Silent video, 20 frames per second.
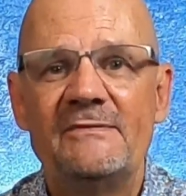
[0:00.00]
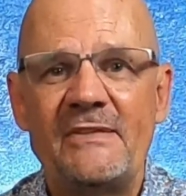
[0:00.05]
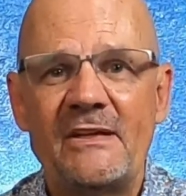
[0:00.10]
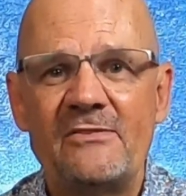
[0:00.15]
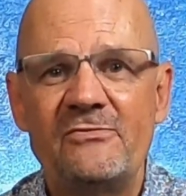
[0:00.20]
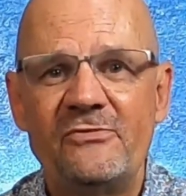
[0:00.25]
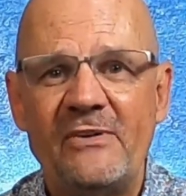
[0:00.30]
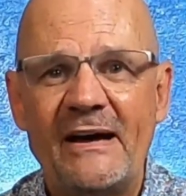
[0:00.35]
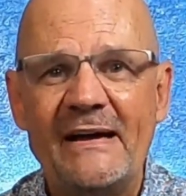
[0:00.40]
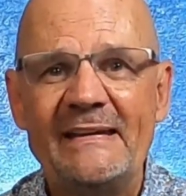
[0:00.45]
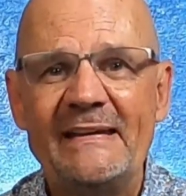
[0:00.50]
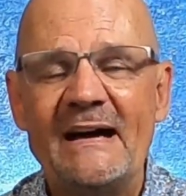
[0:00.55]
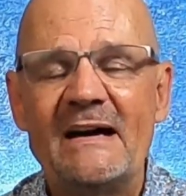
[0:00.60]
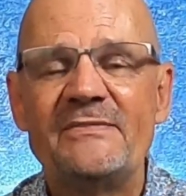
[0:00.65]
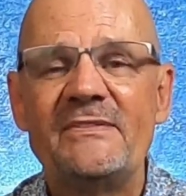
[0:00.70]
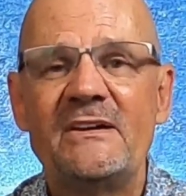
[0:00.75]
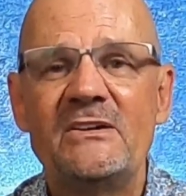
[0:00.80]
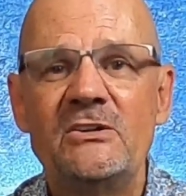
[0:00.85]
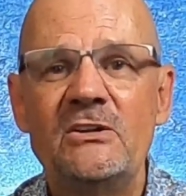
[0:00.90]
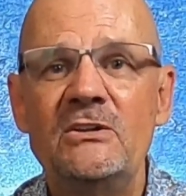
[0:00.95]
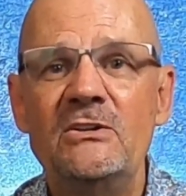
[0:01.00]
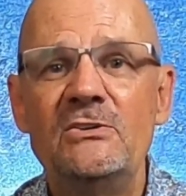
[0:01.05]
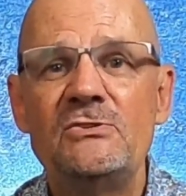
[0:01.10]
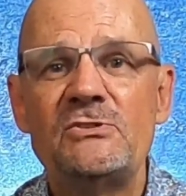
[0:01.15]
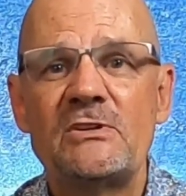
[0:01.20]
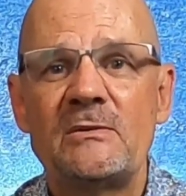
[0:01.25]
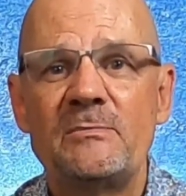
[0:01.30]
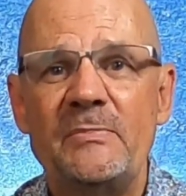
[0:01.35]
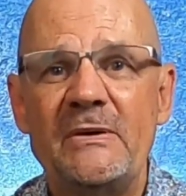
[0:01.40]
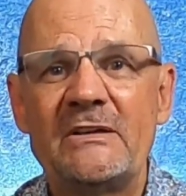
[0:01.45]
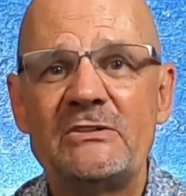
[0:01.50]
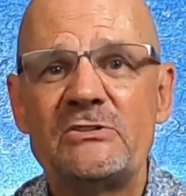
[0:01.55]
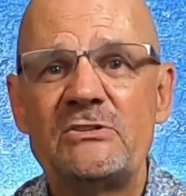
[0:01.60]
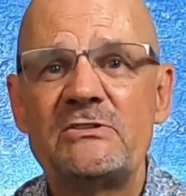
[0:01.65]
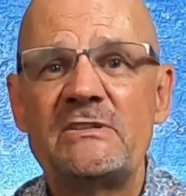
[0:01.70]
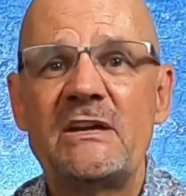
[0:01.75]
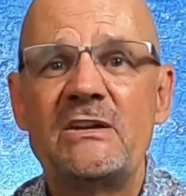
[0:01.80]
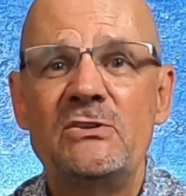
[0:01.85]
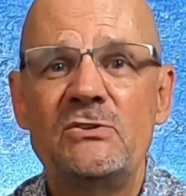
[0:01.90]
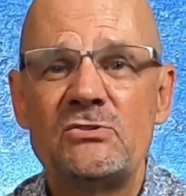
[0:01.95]
If they find out that you're using
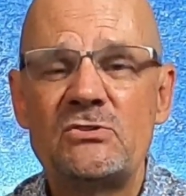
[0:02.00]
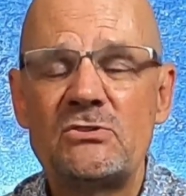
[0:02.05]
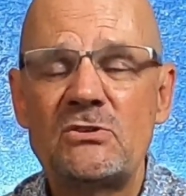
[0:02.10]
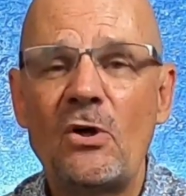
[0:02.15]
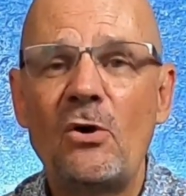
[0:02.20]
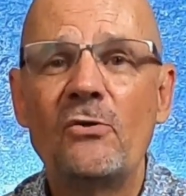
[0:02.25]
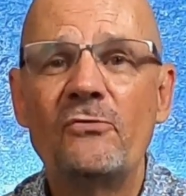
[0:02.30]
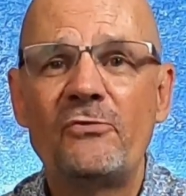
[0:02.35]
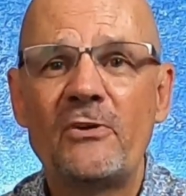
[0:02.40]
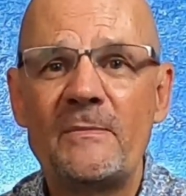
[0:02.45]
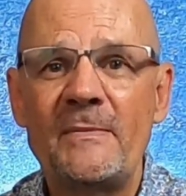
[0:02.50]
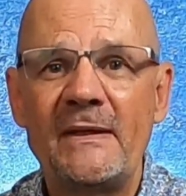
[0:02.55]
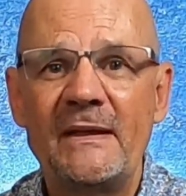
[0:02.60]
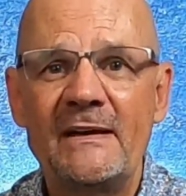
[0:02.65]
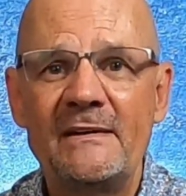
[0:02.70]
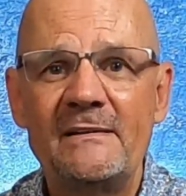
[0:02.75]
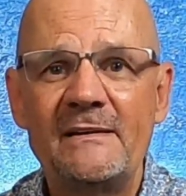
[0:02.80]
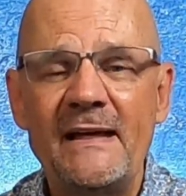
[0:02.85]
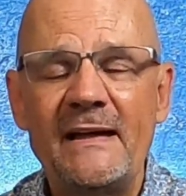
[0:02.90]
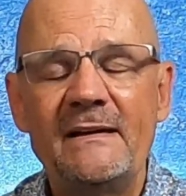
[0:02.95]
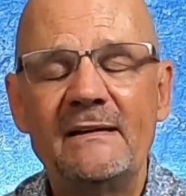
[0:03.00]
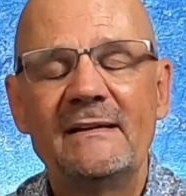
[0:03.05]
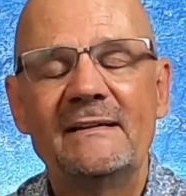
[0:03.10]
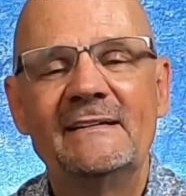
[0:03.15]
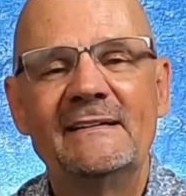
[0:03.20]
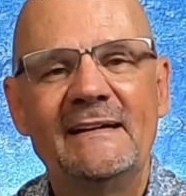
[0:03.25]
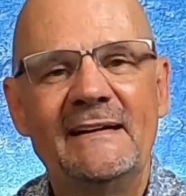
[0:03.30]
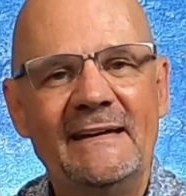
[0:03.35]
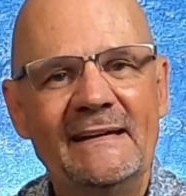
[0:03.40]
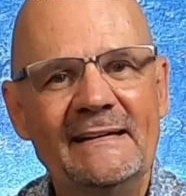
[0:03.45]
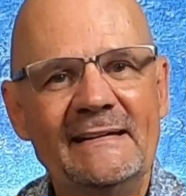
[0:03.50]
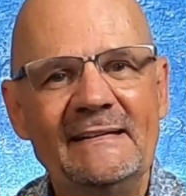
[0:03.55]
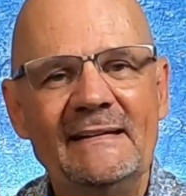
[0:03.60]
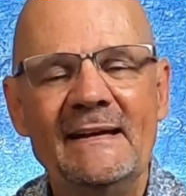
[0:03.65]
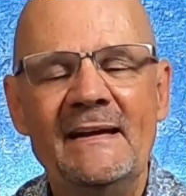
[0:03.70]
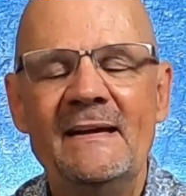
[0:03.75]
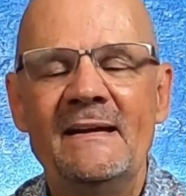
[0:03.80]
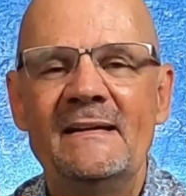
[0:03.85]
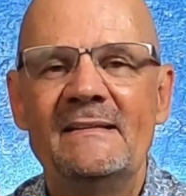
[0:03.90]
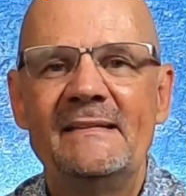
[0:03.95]
pictures that you stole from the internet,
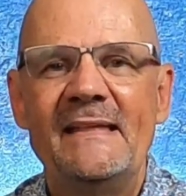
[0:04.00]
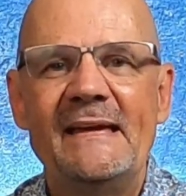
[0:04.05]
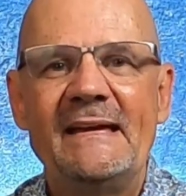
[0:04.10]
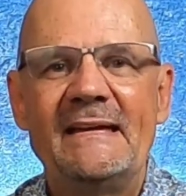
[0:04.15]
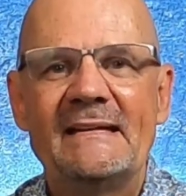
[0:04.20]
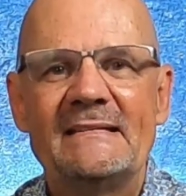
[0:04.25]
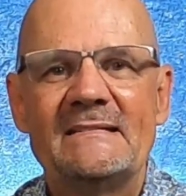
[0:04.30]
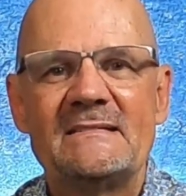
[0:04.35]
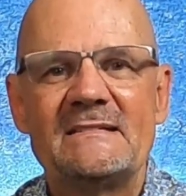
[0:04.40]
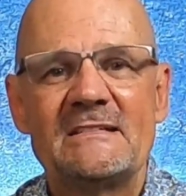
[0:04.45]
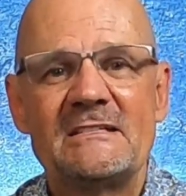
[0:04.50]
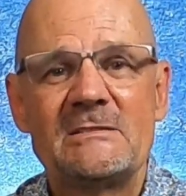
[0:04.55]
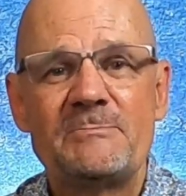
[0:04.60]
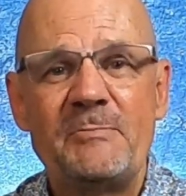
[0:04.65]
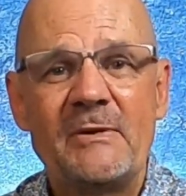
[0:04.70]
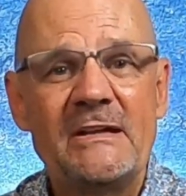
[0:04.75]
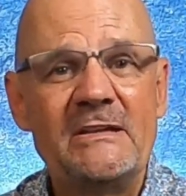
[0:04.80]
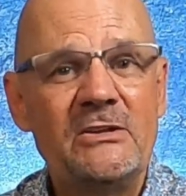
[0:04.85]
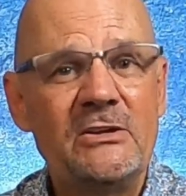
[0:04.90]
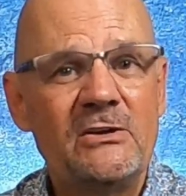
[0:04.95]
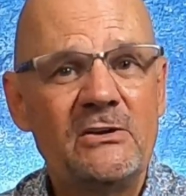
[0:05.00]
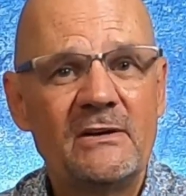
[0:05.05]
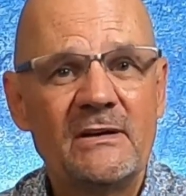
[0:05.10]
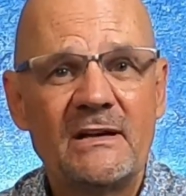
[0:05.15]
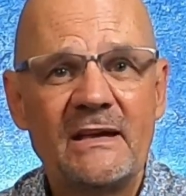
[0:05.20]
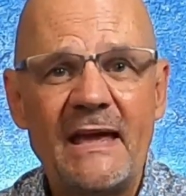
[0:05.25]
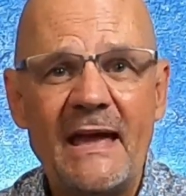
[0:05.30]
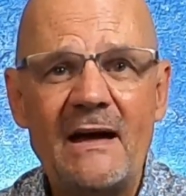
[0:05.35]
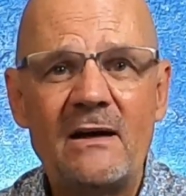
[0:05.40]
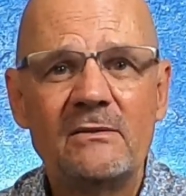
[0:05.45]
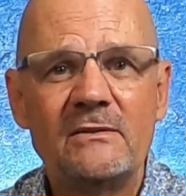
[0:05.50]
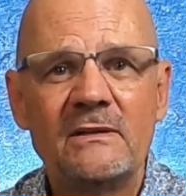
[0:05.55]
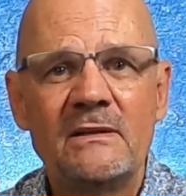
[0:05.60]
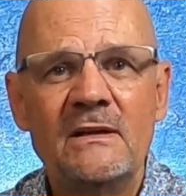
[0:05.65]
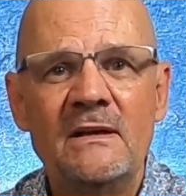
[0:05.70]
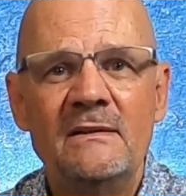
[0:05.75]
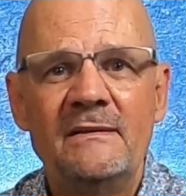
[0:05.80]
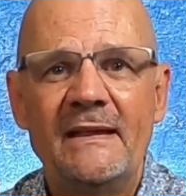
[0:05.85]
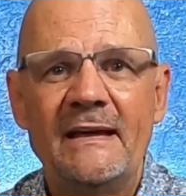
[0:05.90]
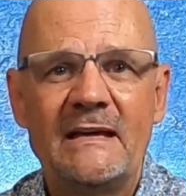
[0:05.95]
again, they can suspend your account,
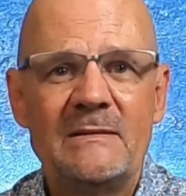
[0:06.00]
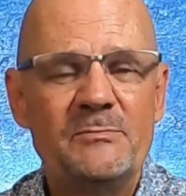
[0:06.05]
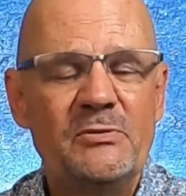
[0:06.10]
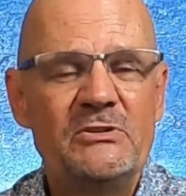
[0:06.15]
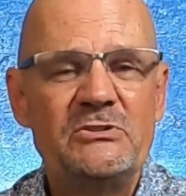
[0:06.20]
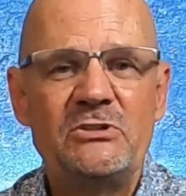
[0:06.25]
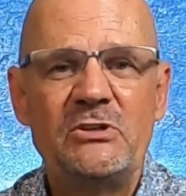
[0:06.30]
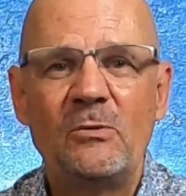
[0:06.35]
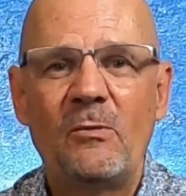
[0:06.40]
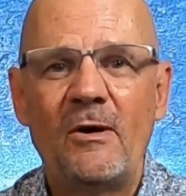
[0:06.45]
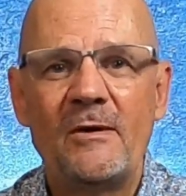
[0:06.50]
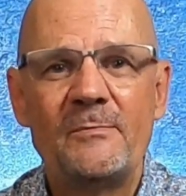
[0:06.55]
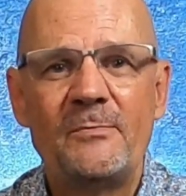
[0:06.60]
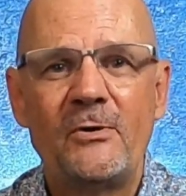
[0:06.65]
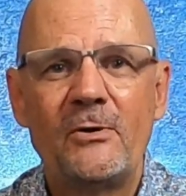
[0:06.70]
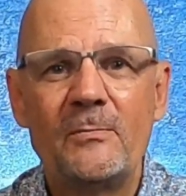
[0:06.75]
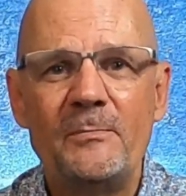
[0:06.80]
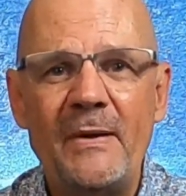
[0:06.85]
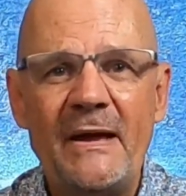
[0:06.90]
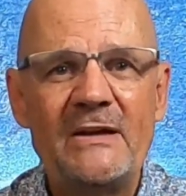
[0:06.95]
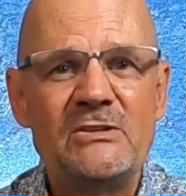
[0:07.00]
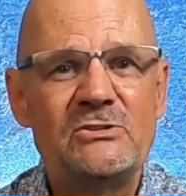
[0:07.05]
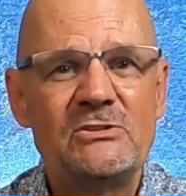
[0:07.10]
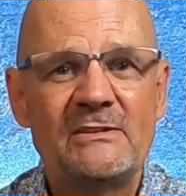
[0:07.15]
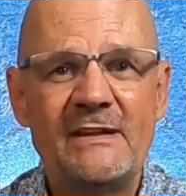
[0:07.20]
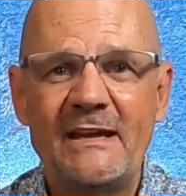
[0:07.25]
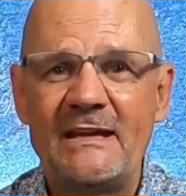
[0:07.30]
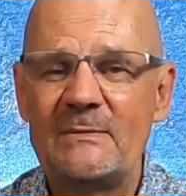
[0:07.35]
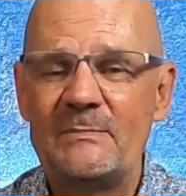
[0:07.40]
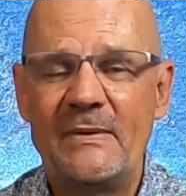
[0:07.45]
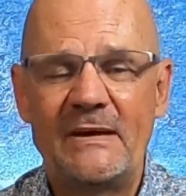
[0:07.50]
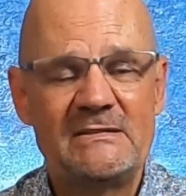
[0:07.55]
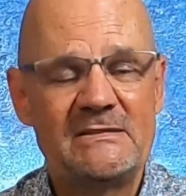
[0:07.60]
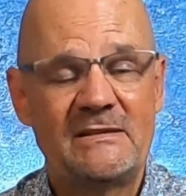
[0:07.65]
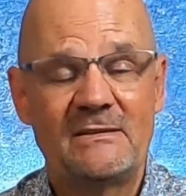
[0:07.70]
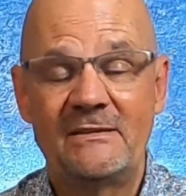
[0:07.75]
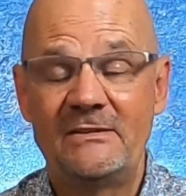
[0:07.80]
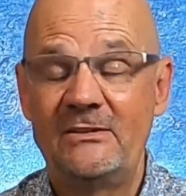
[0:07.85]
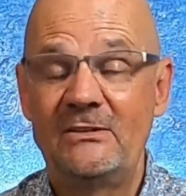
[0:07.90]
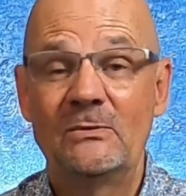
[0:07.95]
they can put you on probation, they can
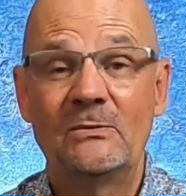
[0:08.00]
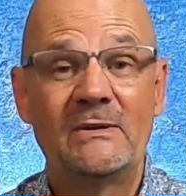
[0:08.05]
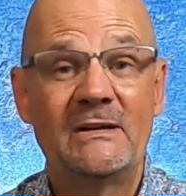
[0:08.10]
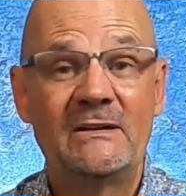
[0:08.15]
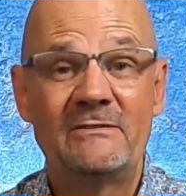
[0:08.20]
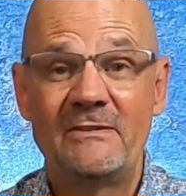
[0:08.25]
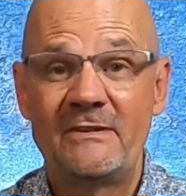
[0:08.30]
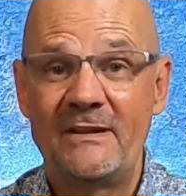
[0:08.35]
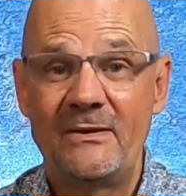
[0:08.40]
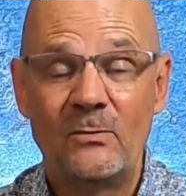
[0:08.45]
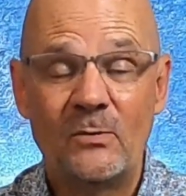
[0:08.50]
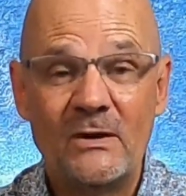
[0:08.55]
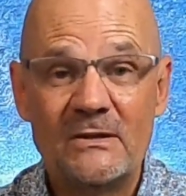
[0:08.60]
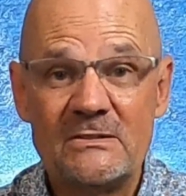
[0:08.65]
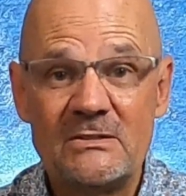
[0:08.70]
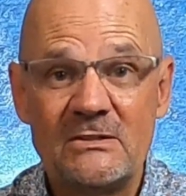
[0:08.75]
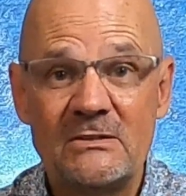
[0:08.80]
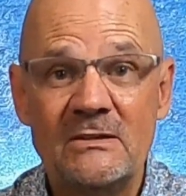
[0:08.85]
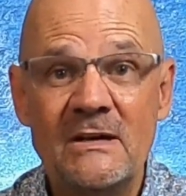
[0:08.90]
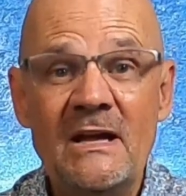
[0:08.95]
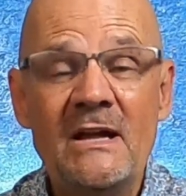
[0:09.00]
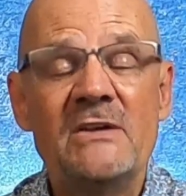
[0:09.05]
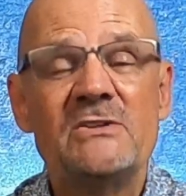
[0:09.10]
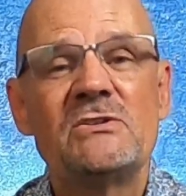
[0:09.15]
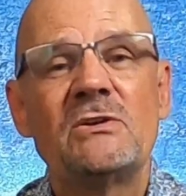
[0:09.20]
basically do whatever they want to.